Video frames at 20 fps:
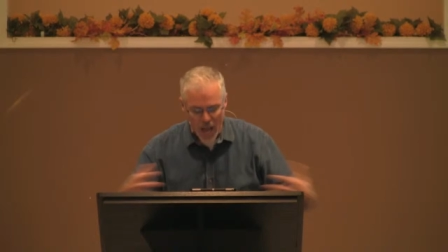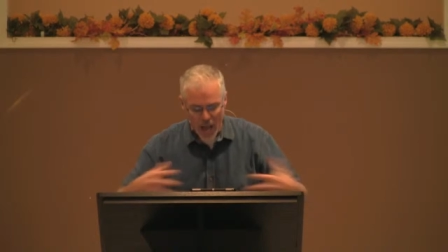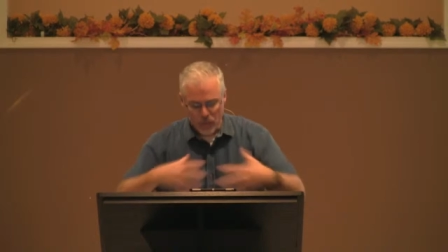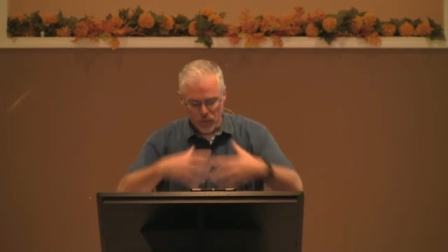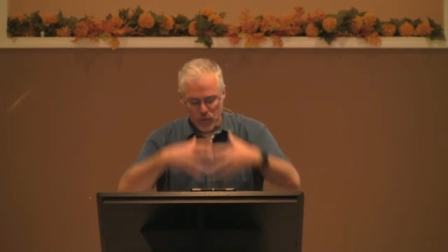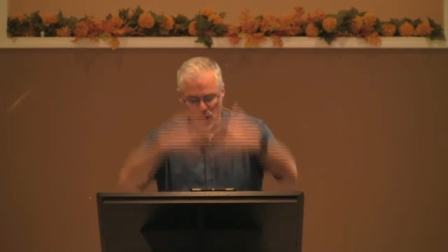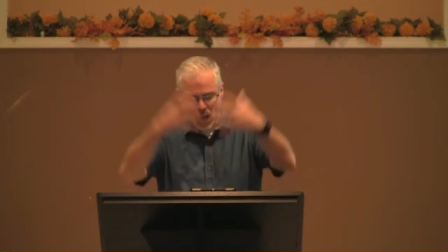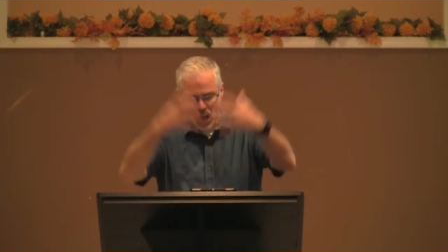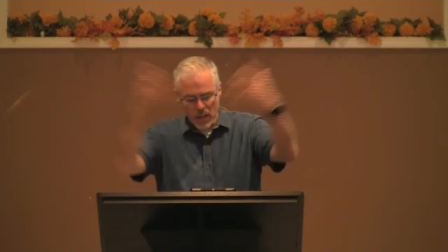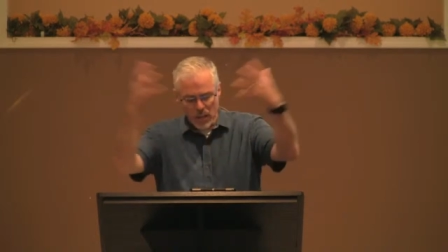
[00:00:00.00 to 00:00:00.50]

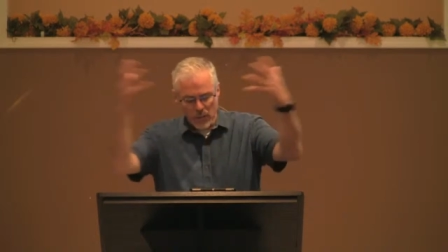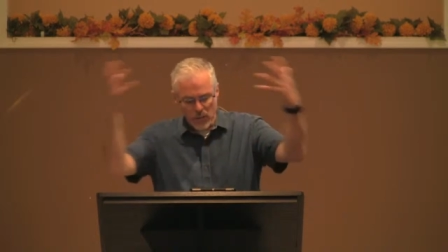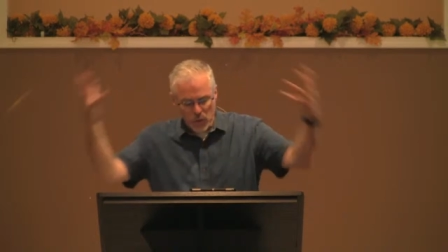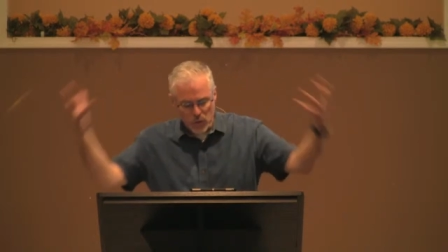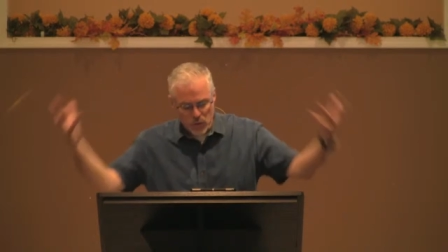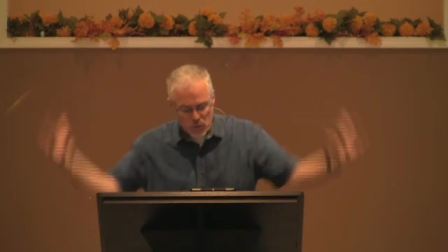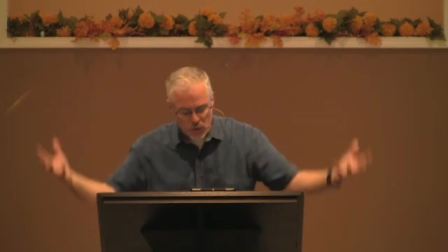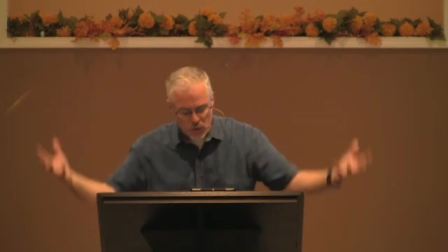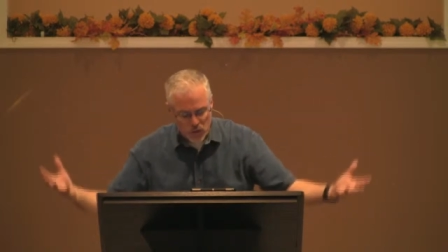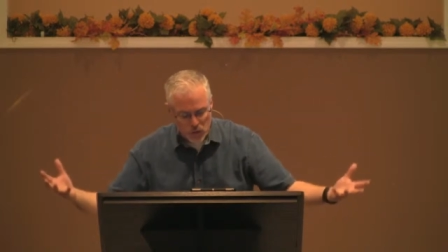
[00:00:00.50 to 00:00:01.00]
outside of your
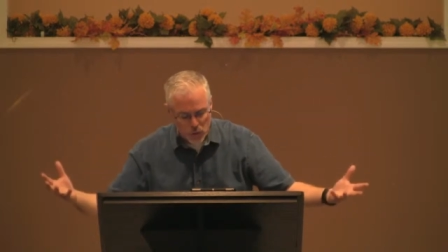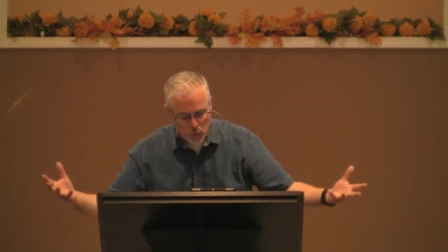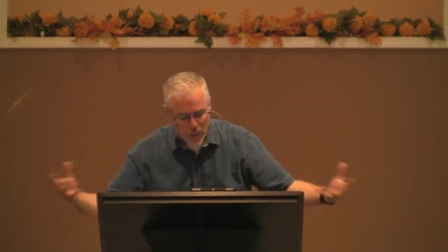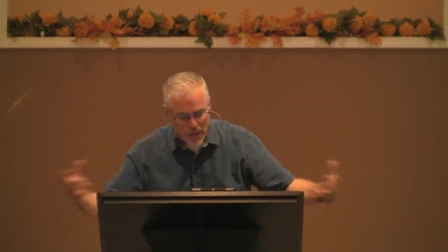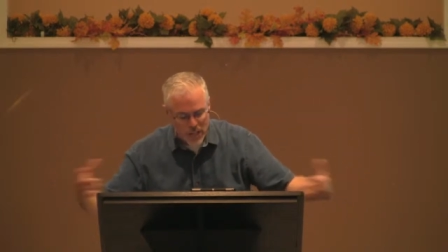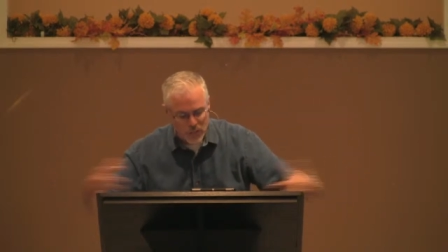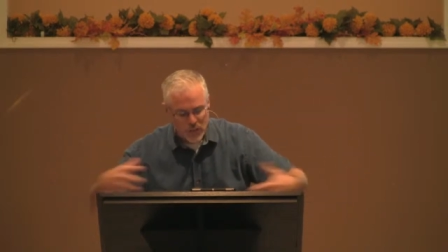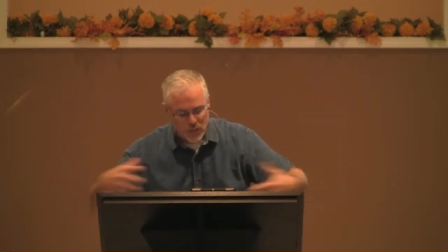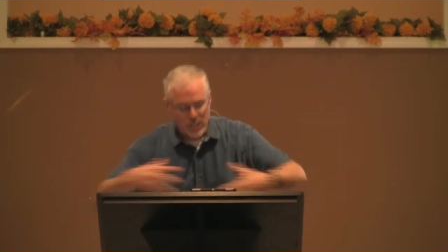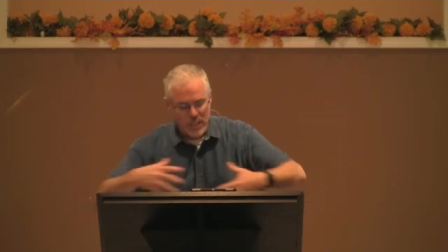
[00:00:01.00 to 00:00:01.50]

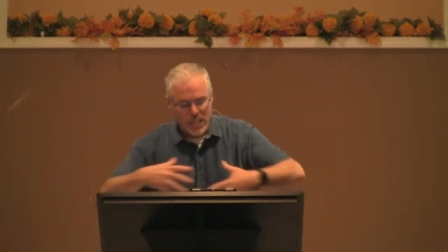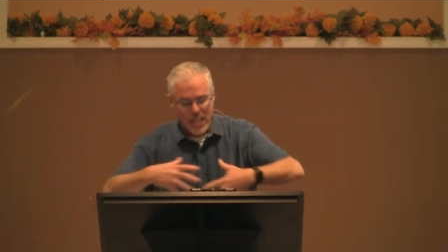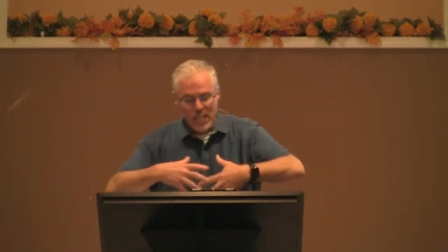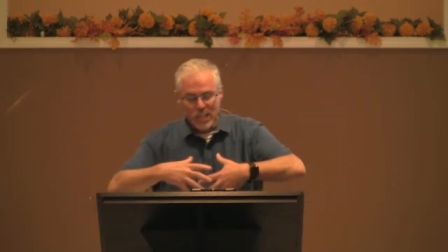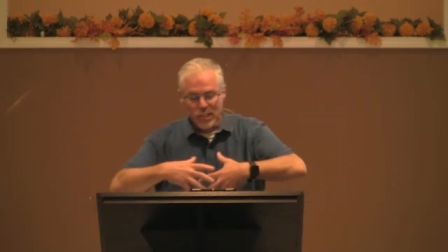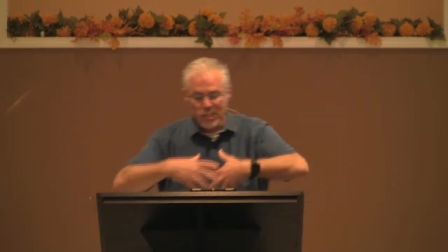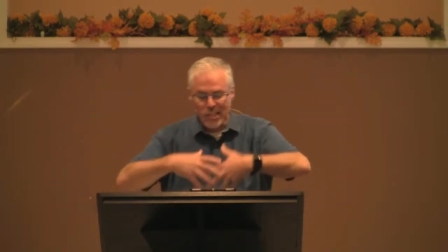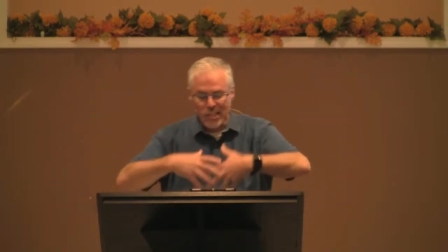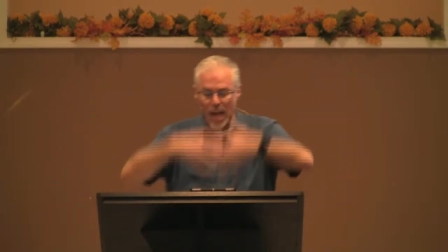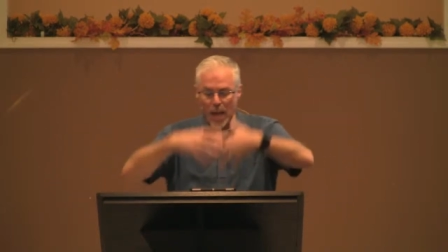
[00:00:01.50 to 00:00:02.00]
situation.
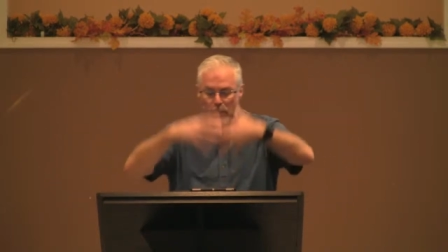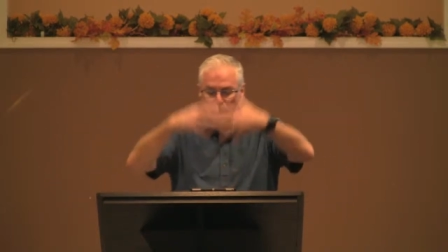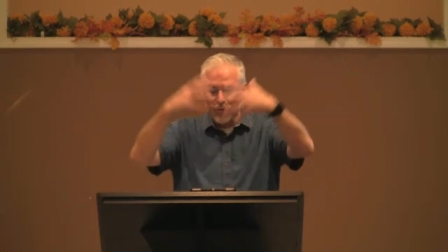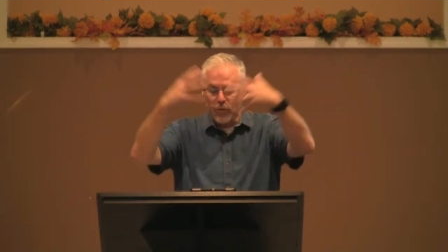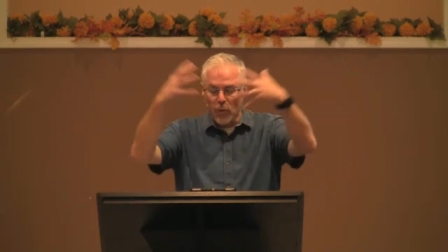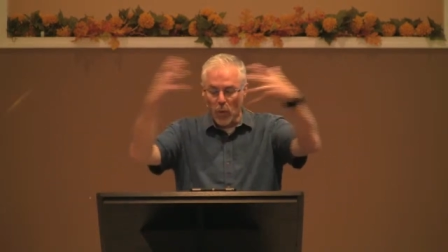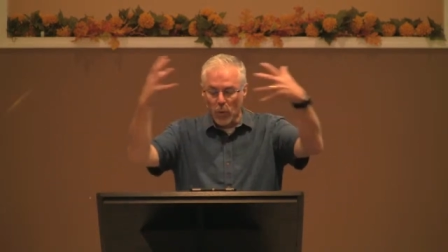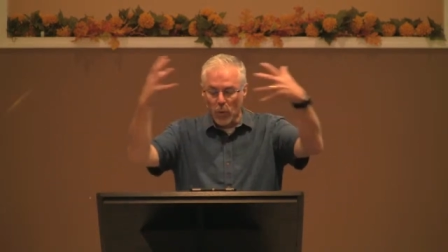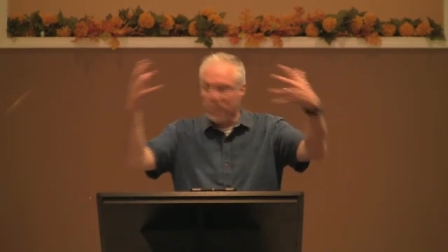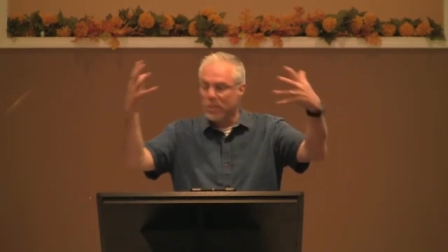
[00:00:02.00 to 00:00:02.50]
Stop
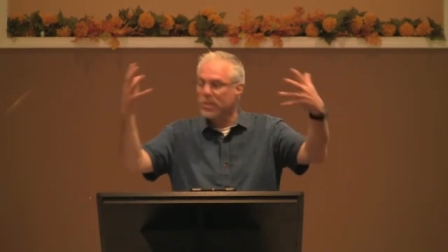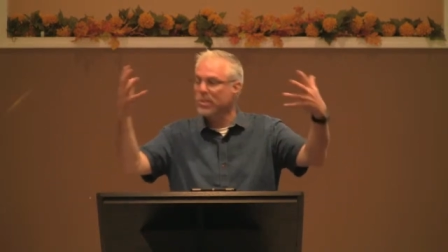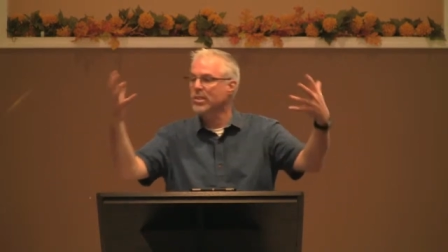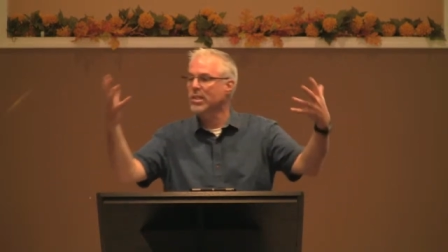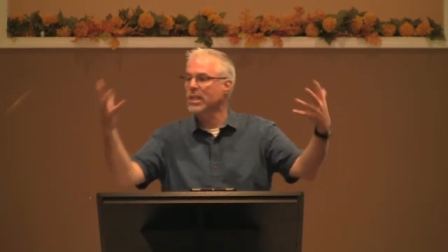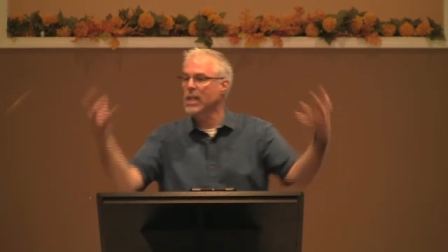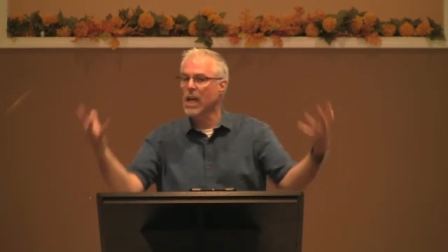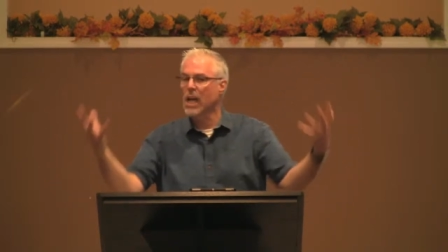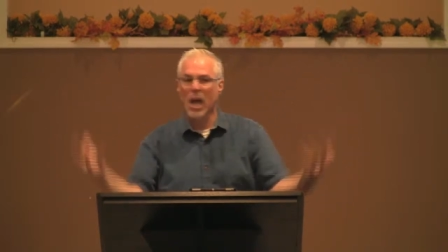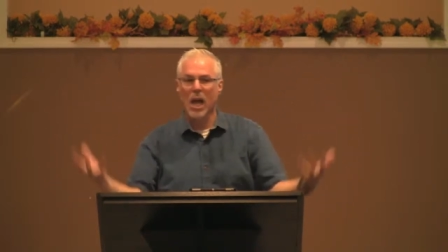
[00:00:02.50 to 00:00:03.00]

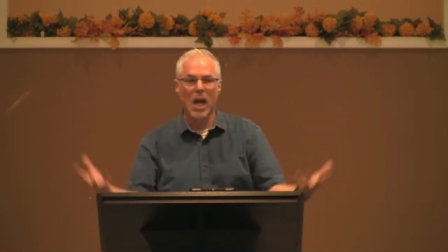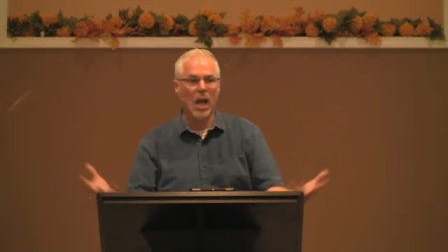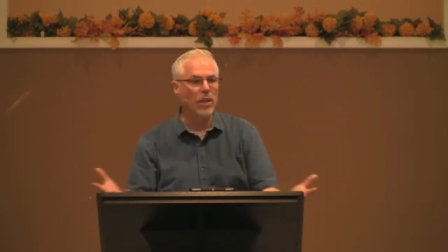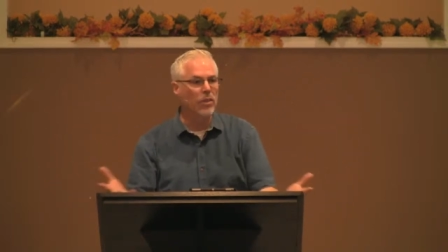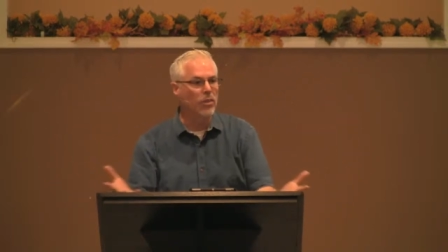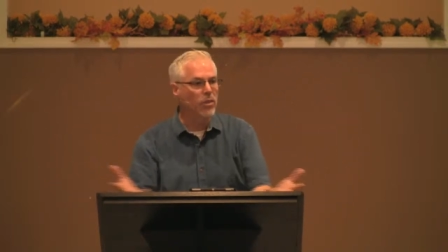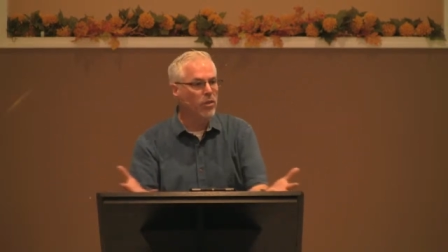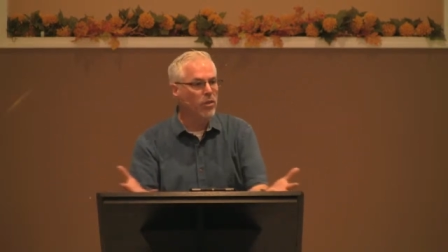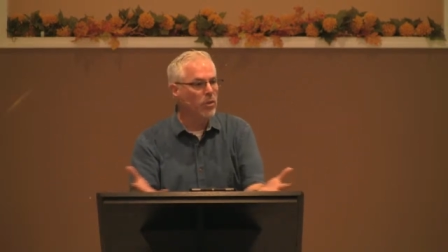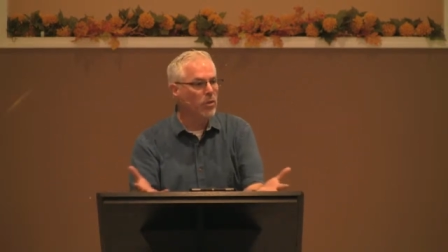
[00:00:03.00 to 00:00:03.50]
focusing
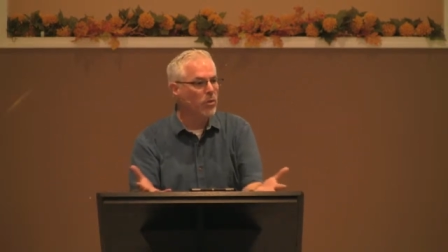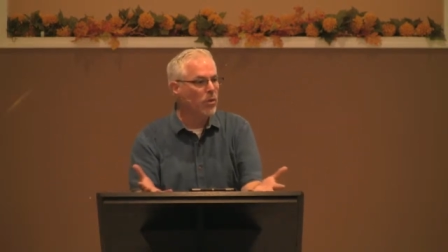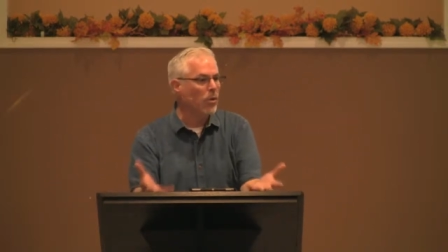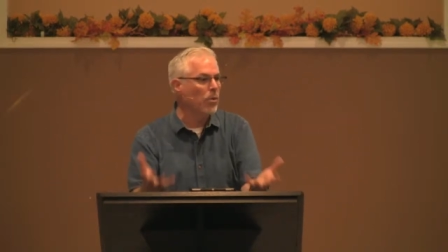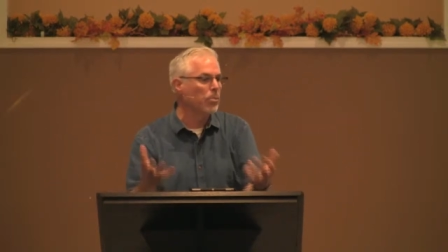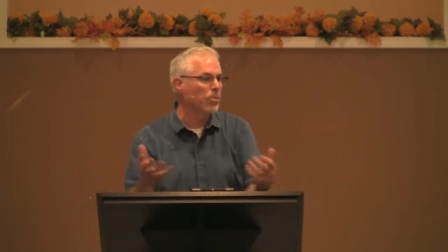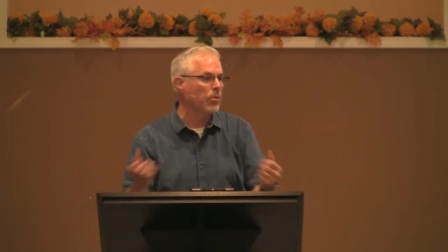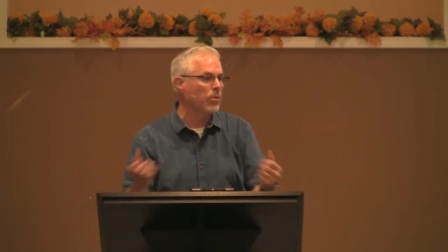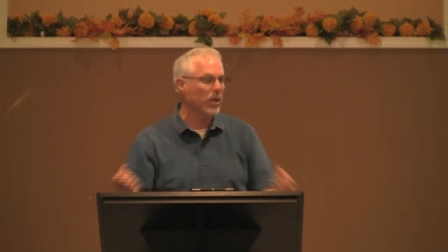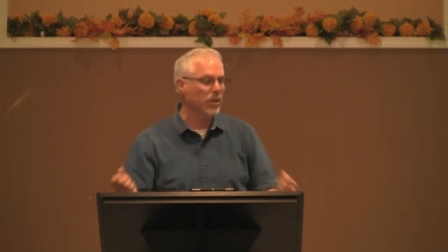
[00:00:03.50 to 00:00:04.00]
on your
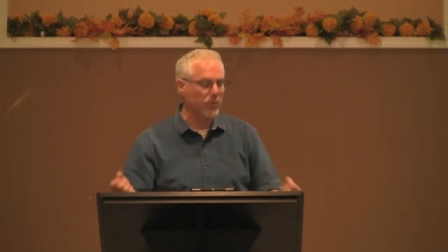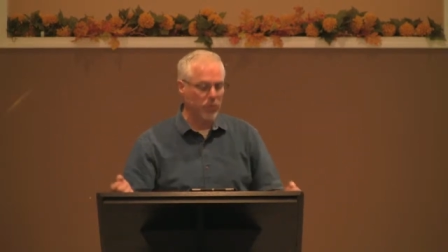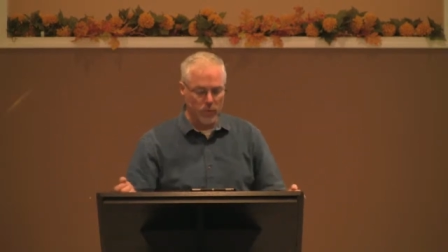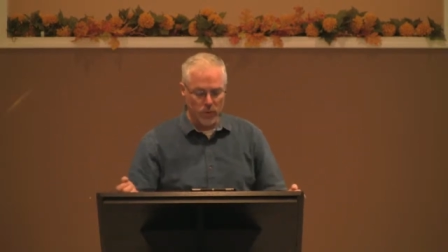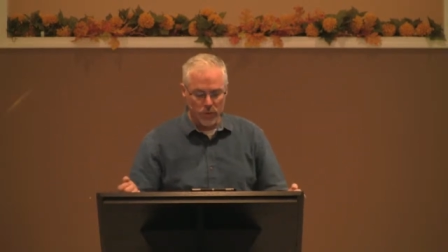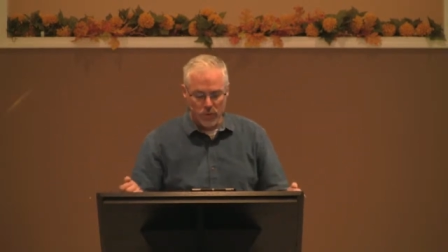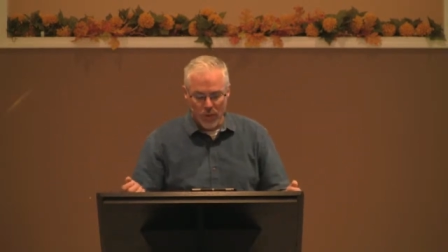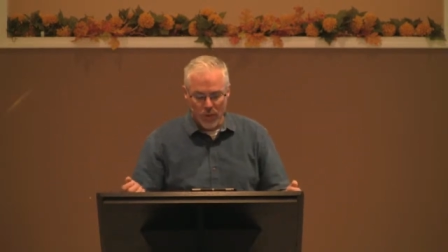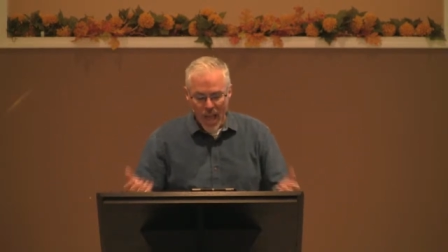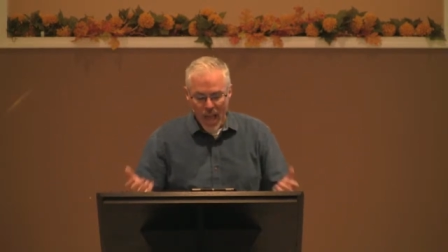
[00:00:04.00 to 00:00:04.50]

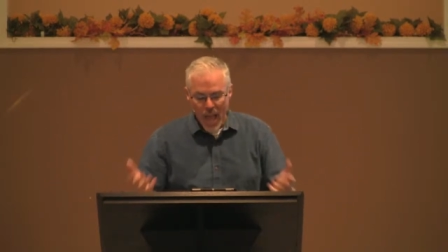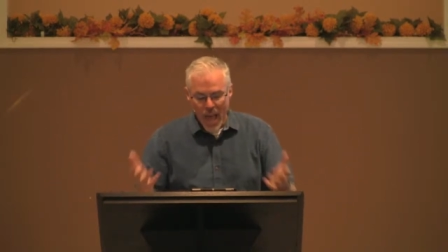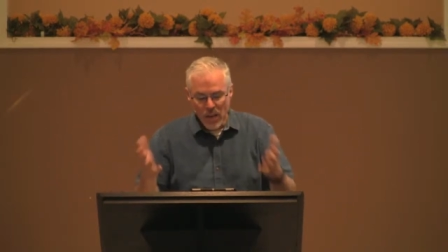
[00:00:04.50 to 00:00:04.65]
oppressors